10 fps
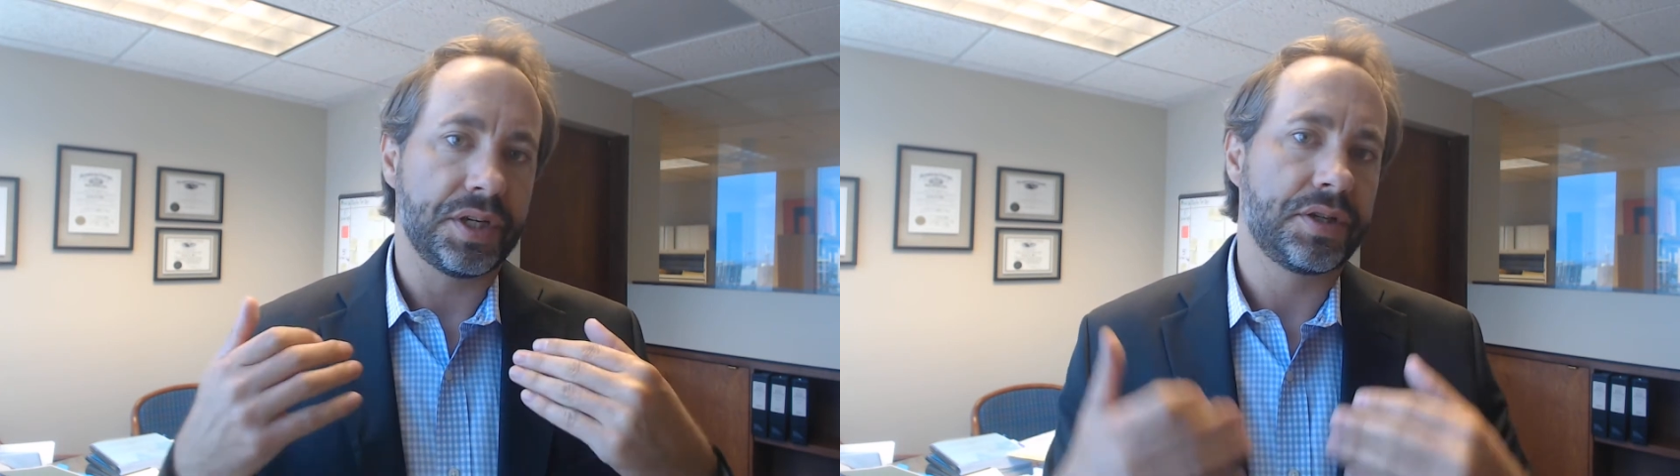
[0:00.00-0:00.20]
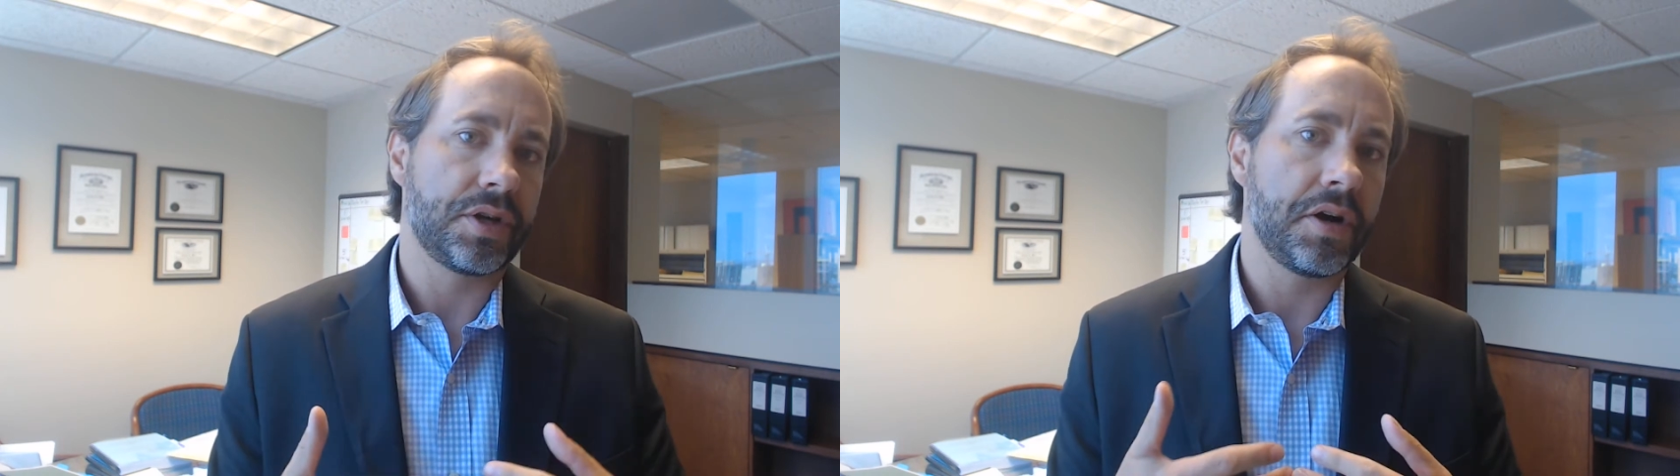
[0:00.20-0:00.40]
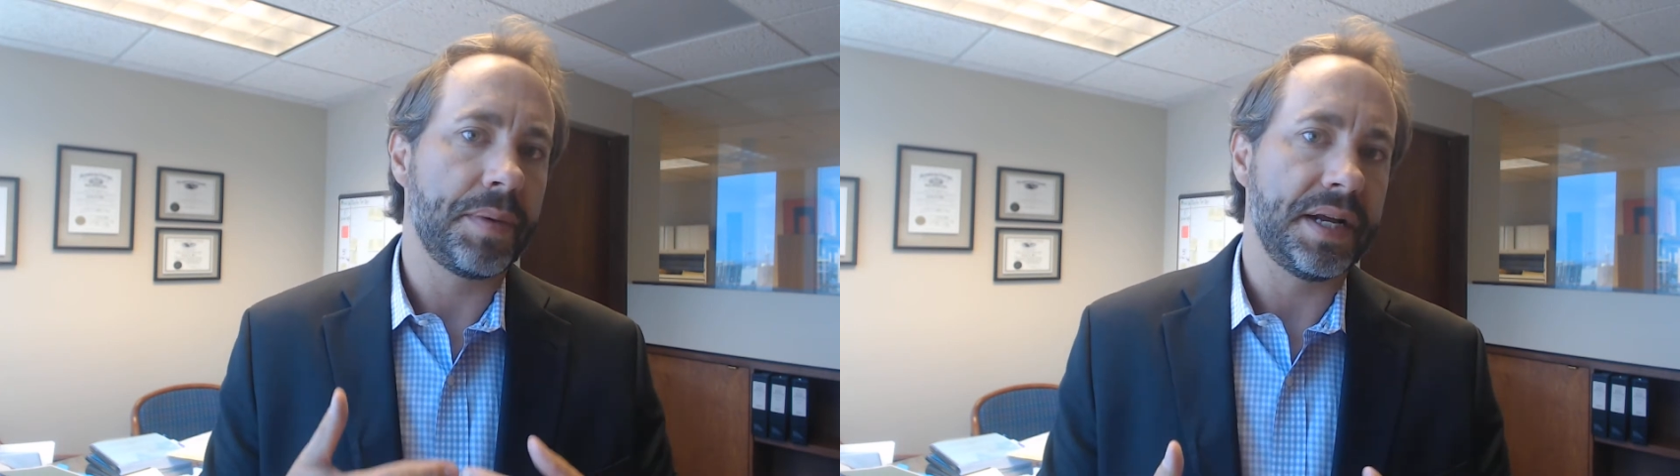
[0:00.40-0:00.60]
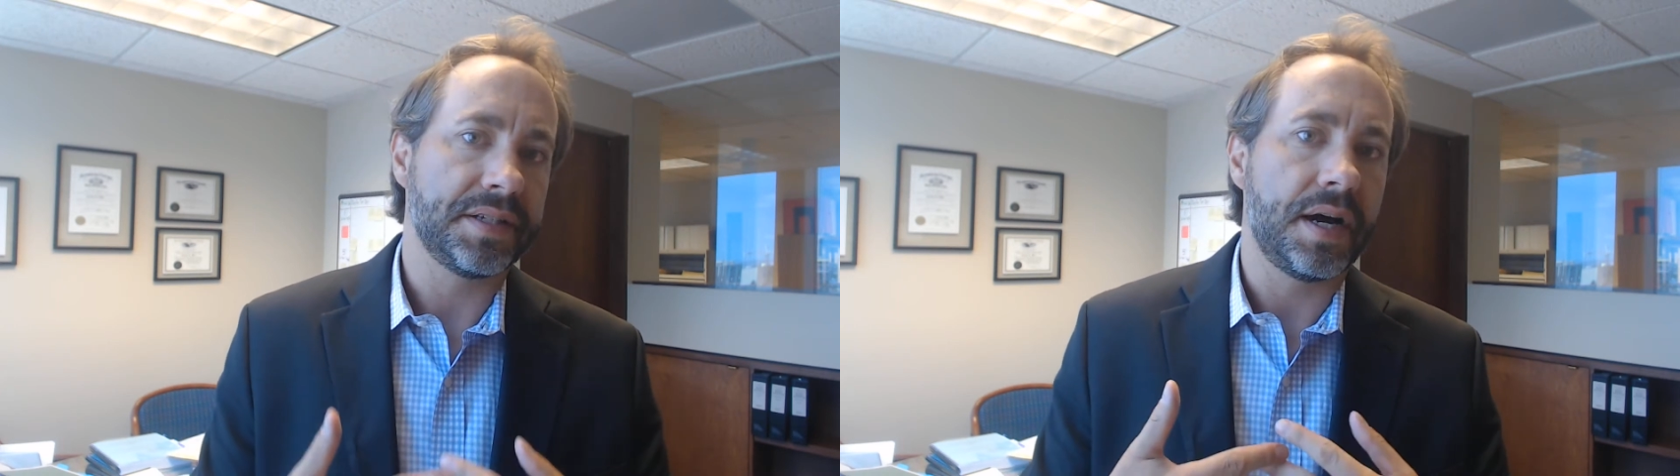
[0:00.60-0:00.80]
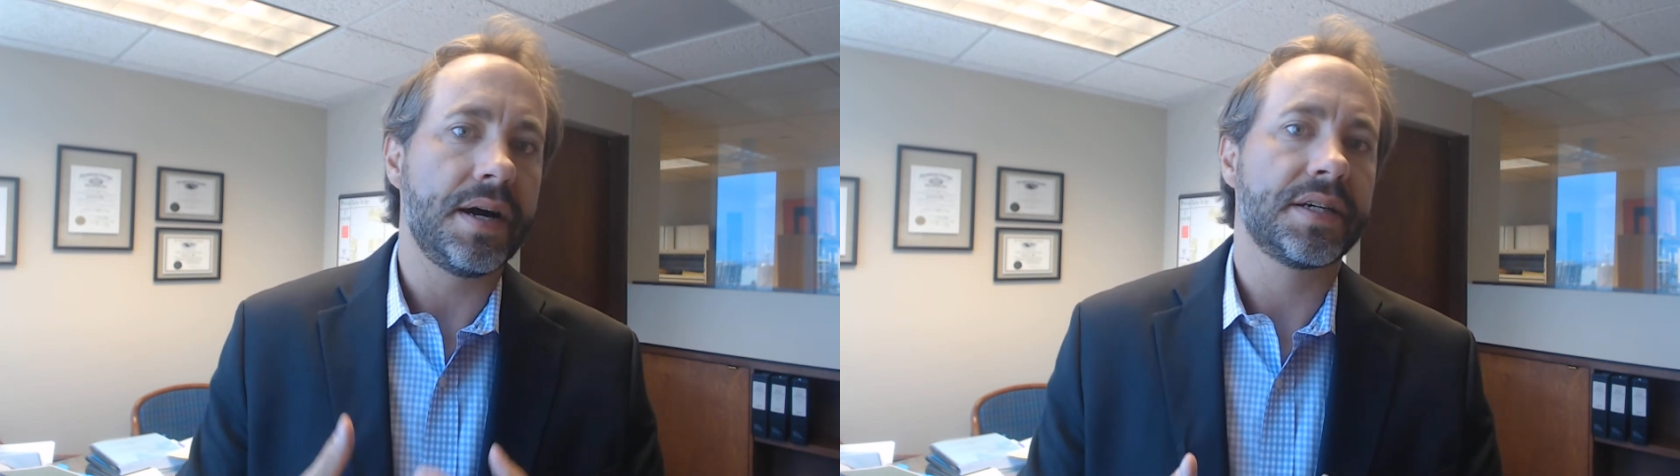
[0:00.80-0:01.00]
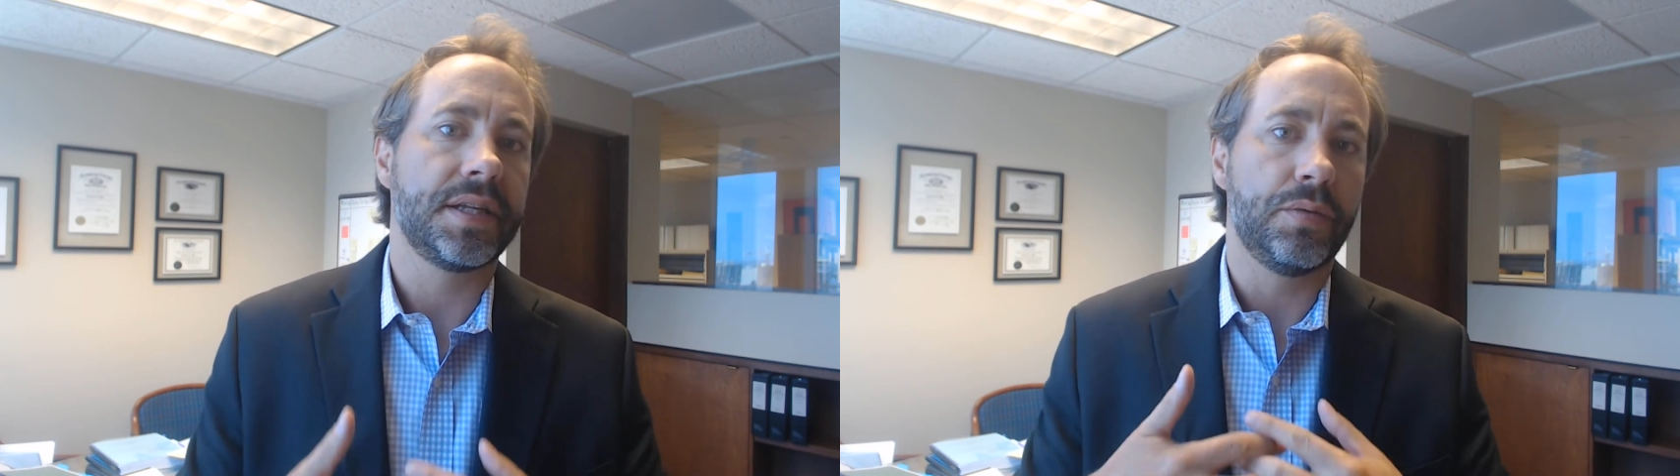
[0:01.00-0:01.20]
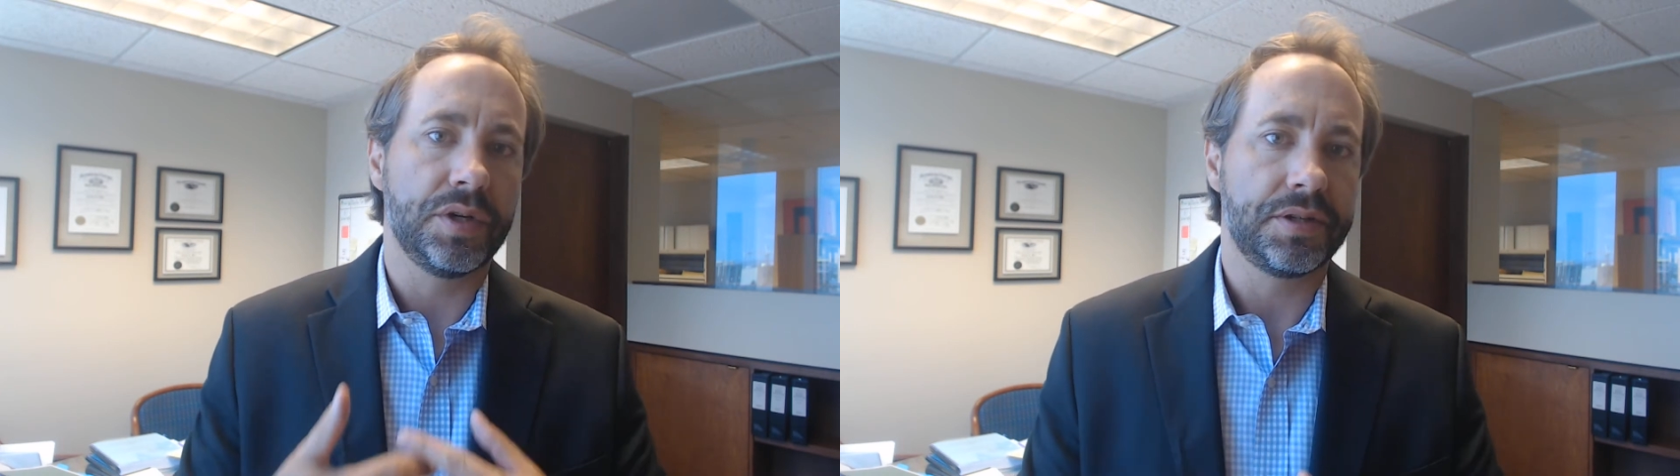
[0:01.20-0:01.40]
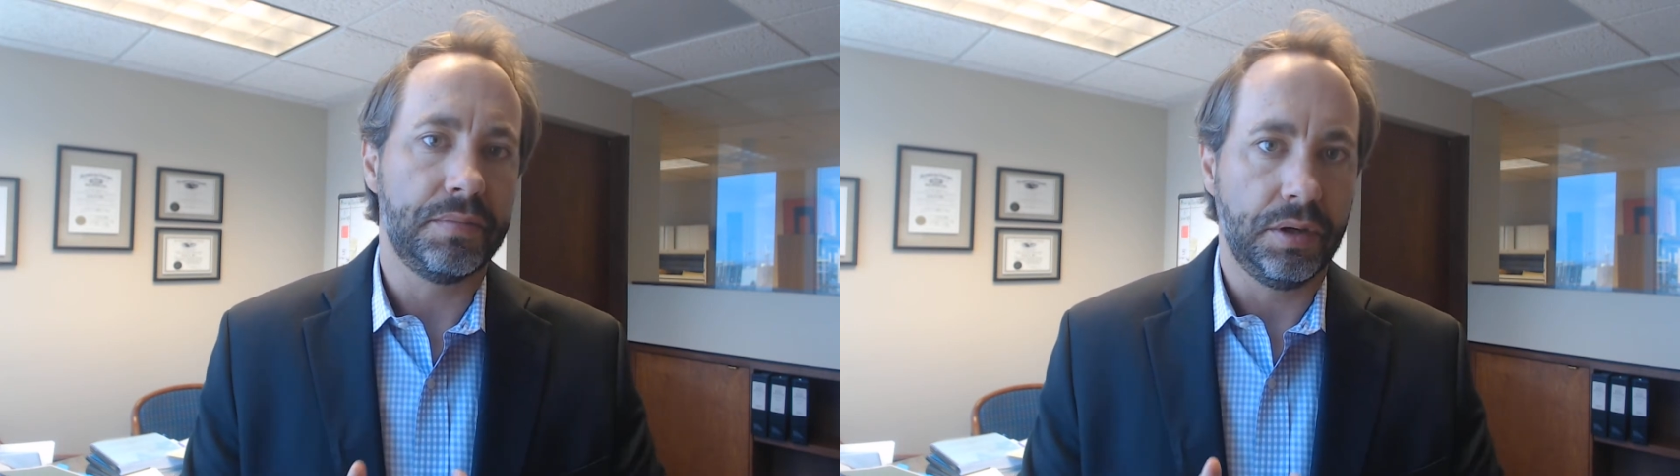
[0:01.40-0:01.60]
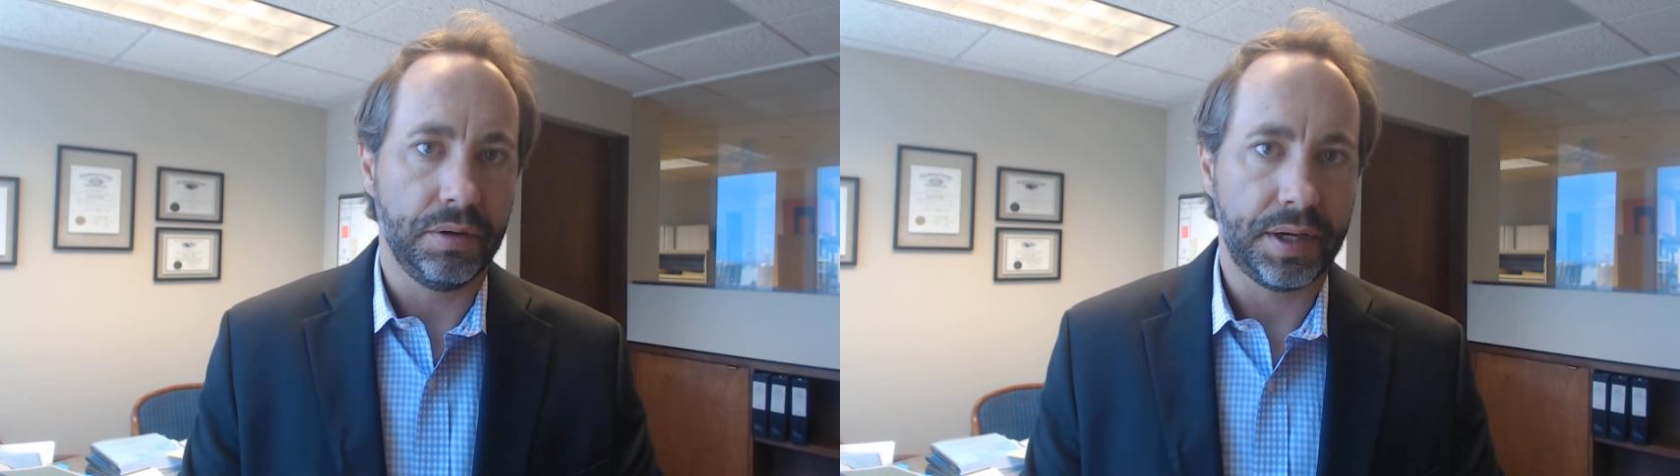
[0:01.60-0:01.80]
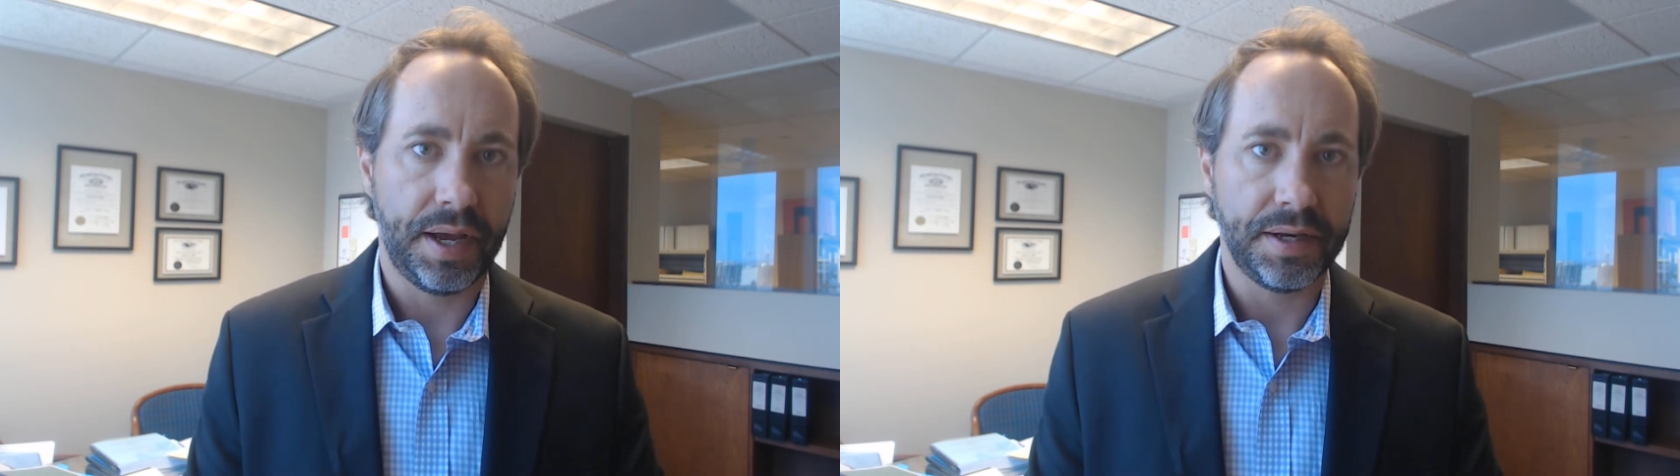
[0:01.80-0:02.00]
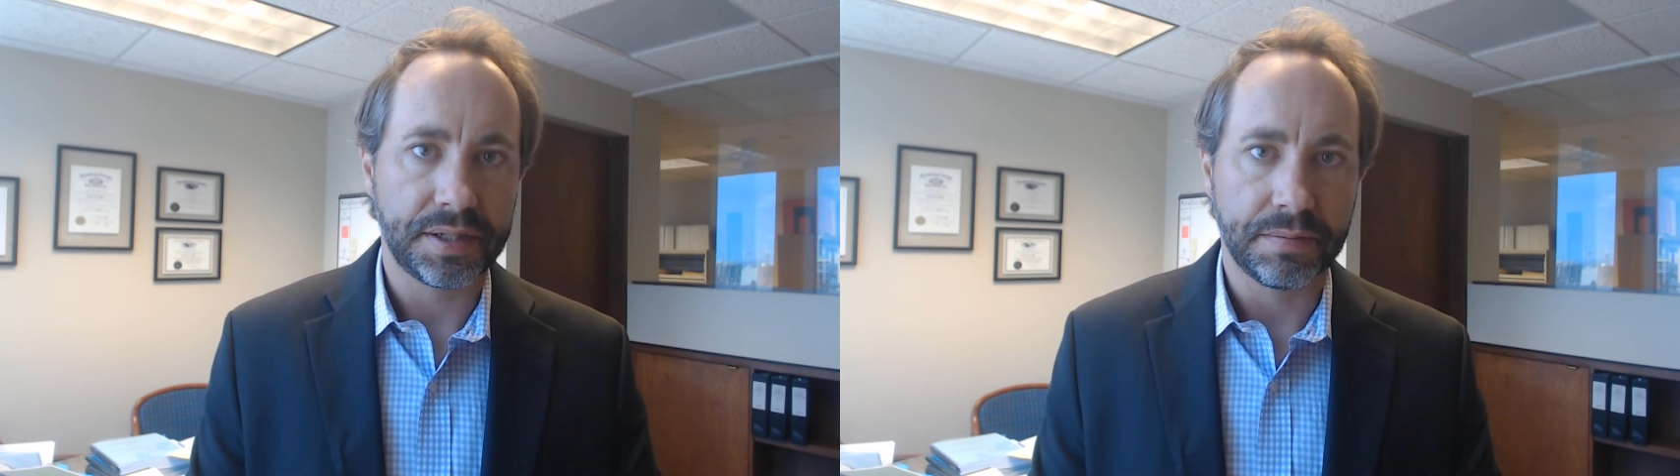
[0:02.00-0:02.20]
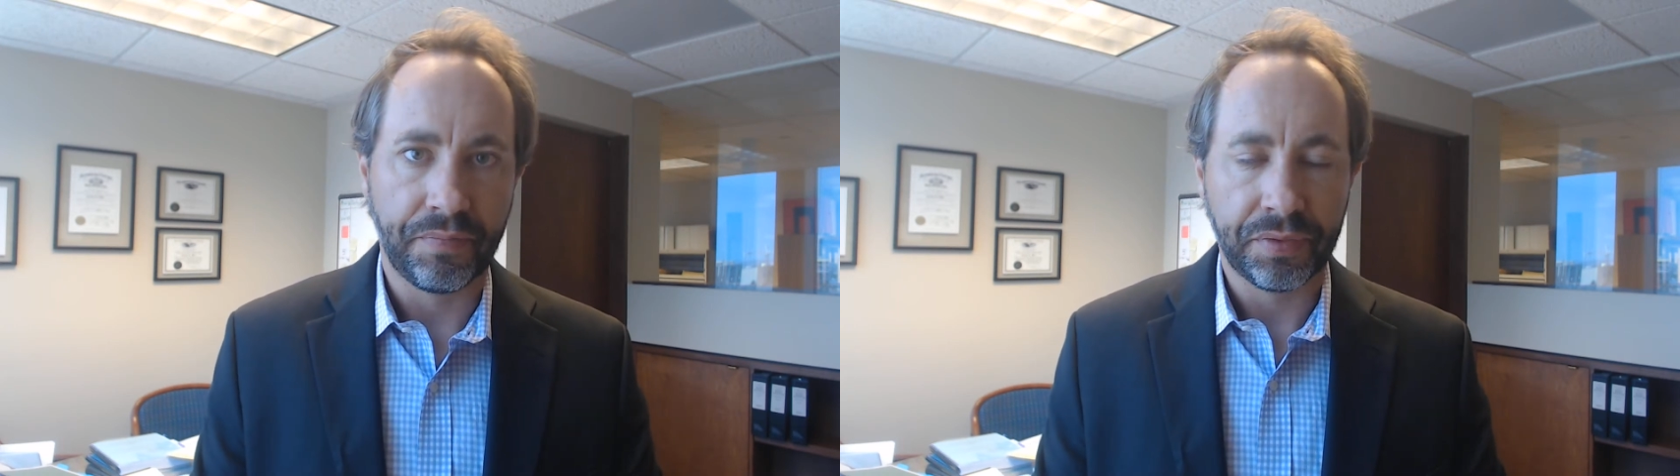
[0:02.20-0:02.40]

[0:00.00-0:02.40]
Sarbanes-Oxley whistleblower case.